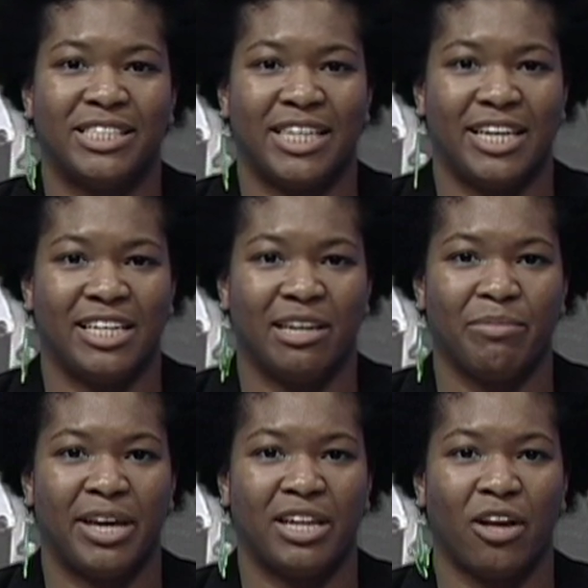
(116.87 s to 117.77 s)

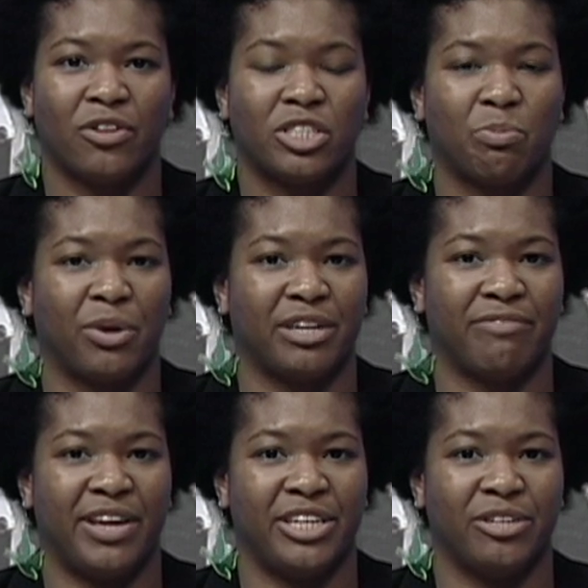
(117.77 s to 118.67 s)
stadium and other
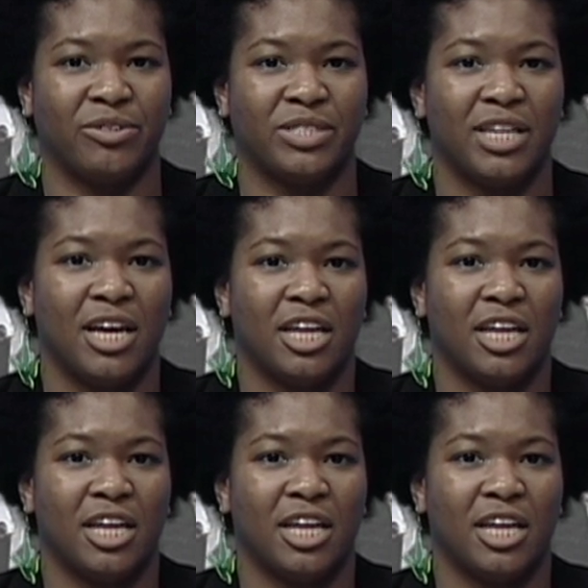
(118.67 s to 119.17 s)
sporting venues,